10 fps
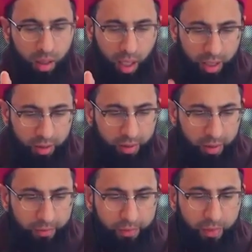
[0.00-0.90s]

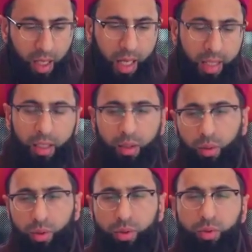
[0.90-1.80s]
Hanafi. And then
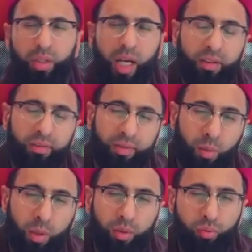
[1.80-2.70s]
those who you kind of think,
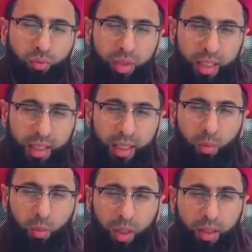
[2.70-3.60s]
well, really,
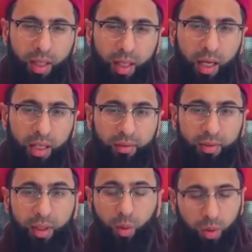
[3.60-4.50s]
were they
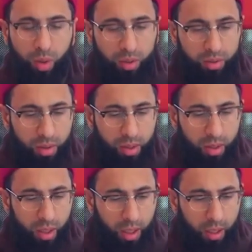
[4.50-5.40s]
Hanafi or not?
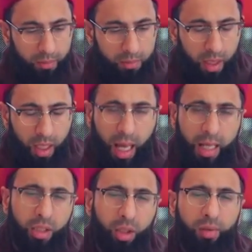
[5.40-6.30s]
And
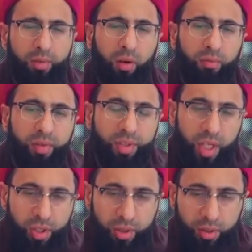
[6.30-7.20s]
there's a lot of
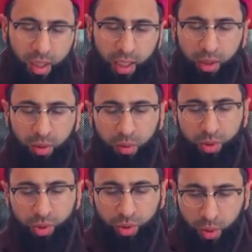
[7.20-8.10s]
conversation, and I don't want
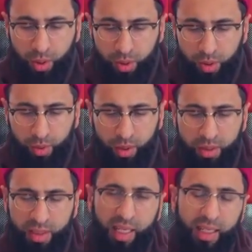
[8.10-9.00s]
to go into it because it's
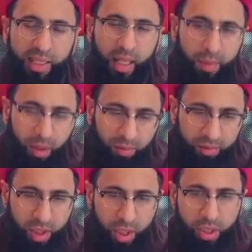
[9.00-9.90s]
an academic
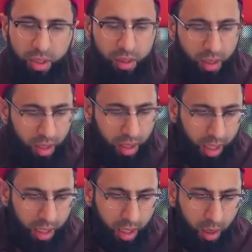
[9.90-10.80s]
conversation
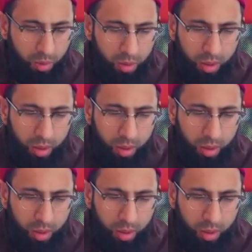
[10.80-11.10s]
around